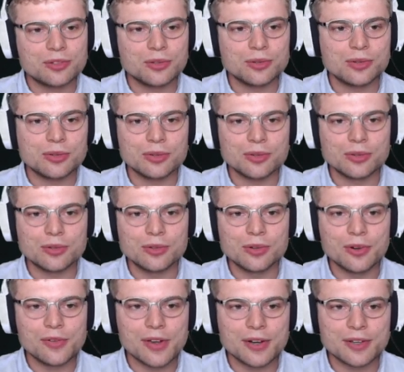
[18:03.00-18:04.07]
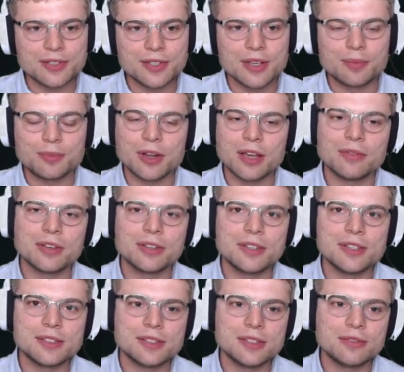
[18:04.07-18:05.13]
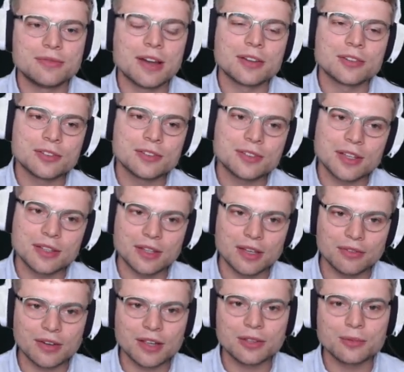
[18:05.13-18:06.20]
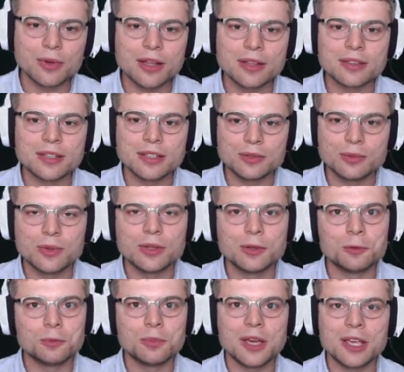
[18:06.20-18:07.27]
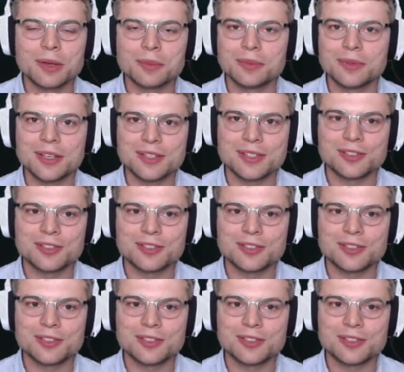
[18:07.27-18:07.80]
to reverse the private TCC functions, and I found one that will make this